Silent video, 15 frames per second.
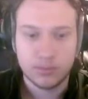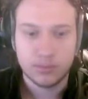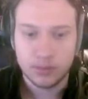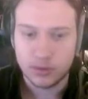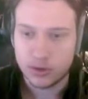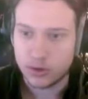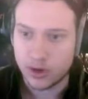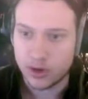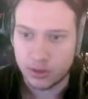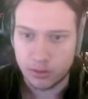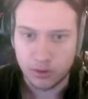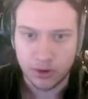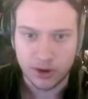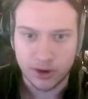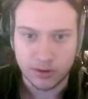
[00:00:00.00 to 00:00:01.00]
we're still getting
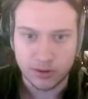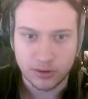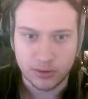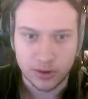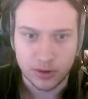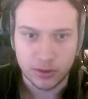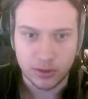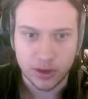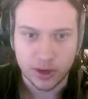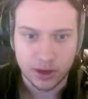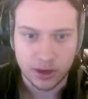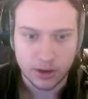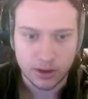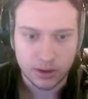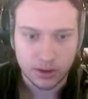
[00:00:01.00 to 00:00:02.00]
build errors. Where are we
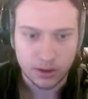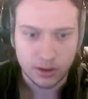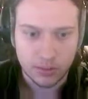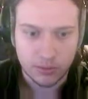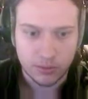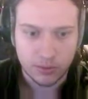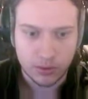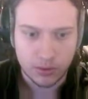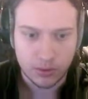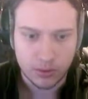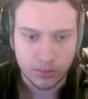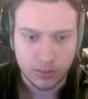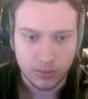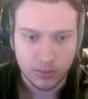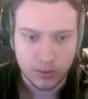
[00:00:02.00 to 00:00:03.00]
getting them
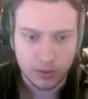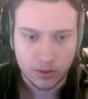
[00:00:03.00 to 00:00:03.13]
from?